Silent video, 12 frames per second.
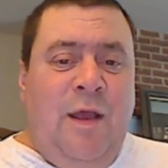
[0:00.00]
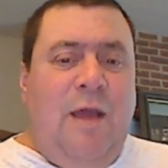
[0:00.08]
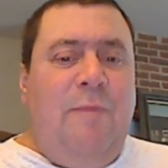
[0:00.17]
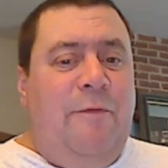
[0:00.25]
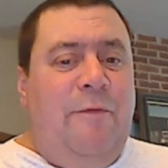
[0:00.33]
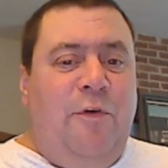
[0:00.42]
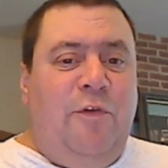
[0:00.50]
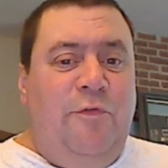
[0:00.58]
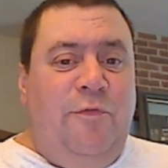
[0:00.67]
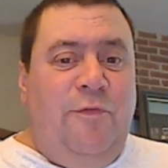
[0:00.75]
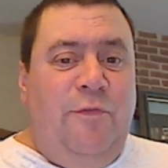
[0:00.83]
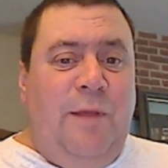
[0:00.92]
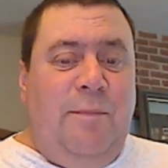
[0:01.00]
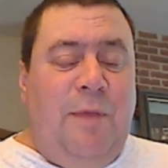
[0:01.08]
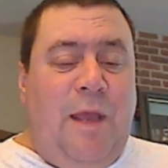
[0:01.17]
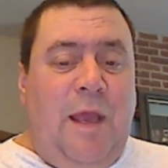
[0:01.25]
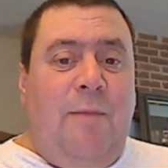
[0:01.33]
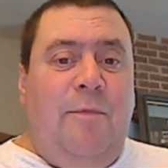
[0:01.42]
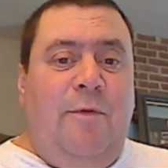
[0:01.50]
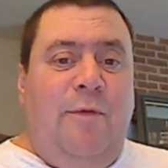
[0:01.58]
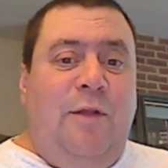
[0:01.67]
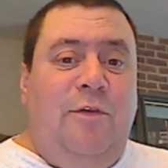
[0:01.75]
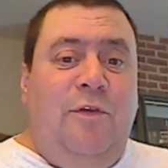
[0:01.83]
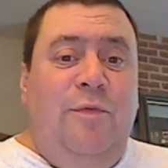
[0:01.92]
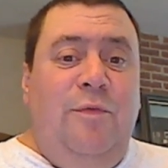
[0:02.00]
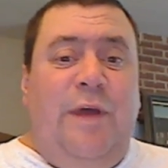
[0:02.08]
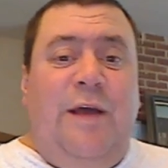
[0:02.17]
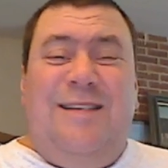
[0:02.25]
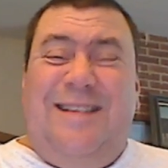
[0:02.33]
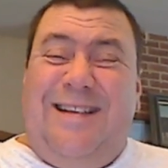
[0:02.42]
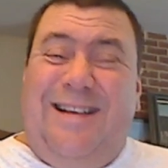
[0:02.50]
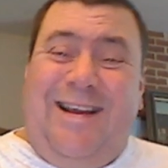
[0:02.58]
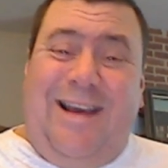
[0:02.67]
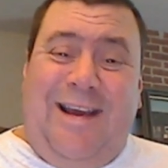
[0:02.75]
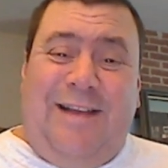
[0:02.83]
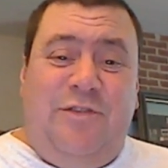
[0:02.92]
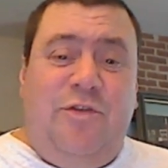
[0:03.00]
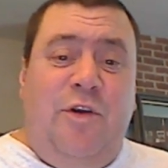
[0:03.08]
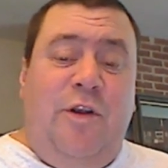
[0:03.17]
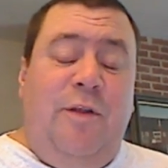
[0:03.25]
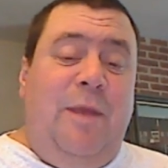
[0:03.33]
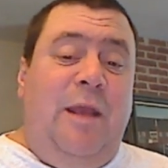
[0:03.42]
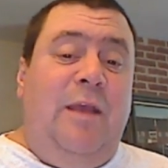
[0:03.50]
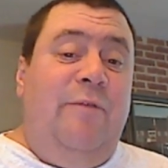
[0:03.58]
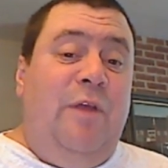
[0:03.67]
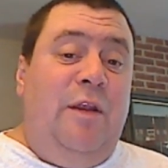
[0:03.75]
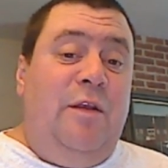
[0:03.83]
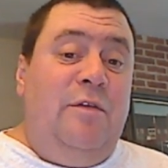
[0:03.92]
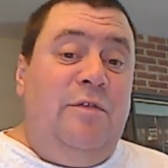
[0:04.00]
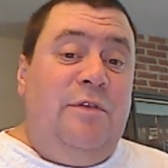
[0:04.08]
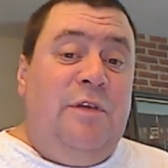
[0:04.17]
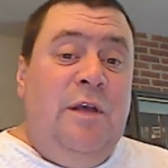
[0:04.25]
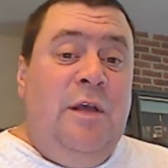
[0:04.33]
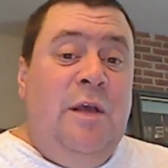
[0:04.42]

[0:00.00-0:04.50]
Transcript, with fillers: Got my first flip cam around 2009, started making videos